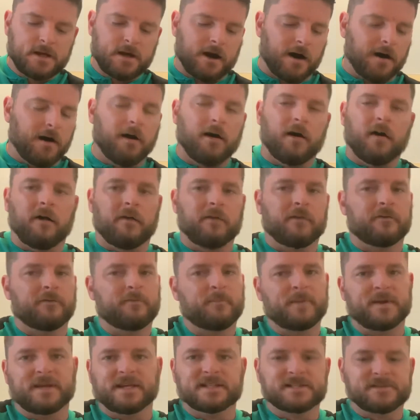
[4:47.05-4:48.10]
All
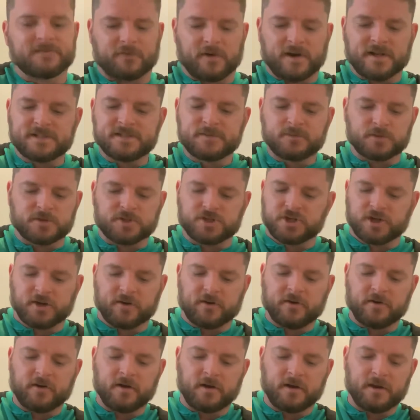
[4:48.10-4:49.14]
of Pete's friends would
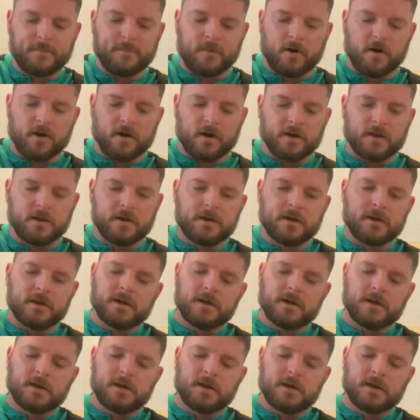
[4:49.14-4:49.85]
cheer him on.